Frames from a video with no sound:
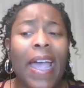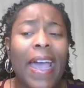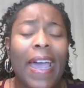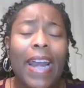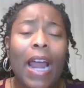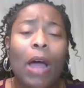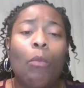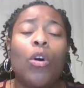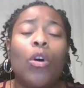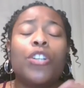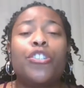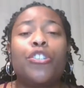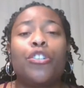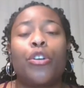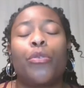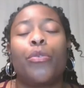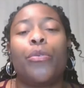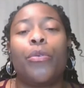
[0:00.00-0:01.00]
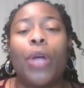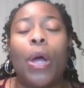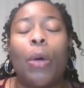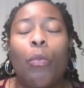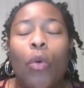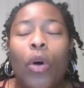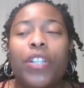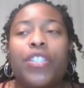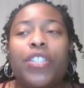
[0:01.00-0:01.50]
And I want you
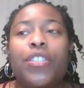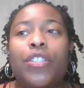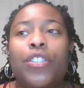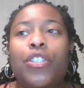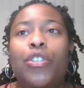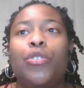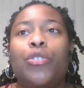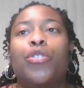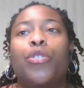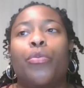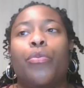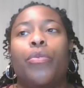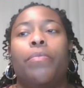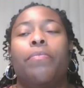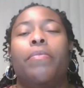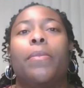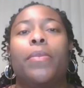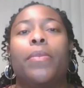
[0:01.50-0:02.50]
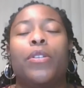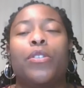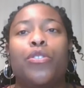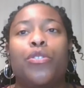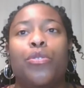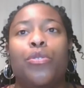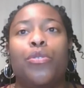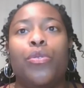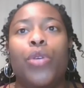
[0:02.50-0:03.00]
to remember
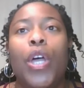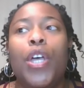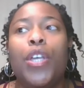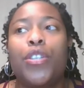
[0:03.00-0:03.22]
to